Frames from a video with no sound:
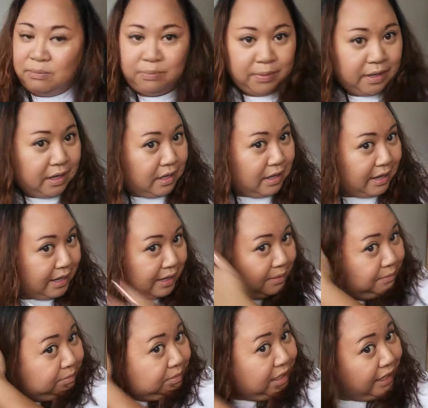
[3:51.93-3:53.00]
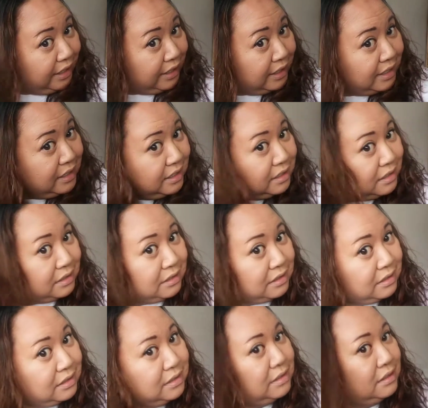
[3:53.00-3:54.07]
But I'm like,
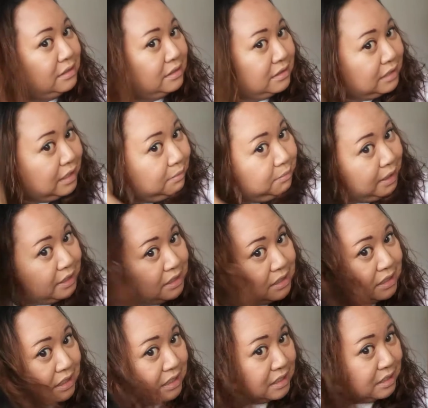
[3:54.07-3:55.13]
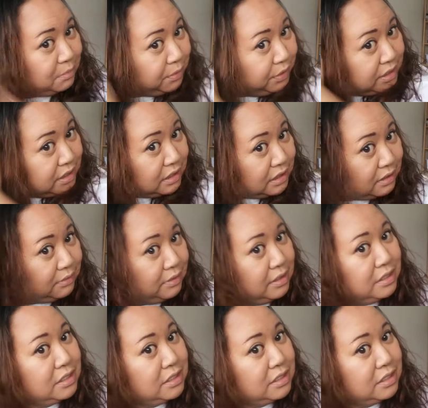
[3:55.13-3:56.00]
I'm like just easy breezy.